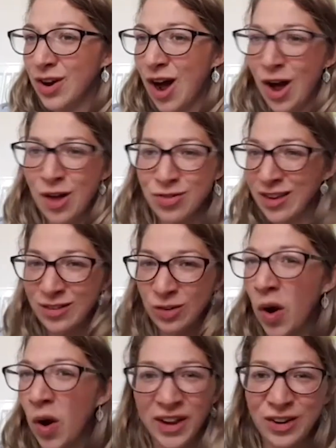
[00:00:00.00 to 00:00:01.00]
it's
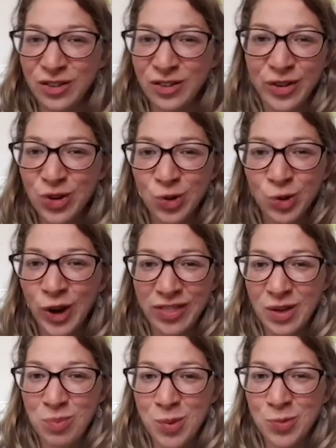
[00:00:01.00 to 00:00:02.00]
quite individual. I
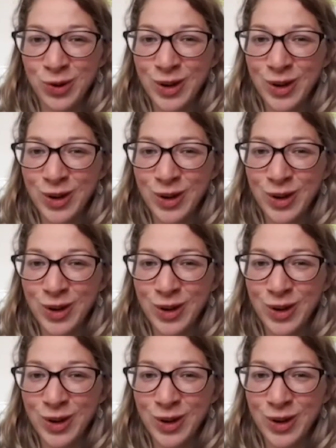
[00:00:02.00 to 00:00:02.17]
think people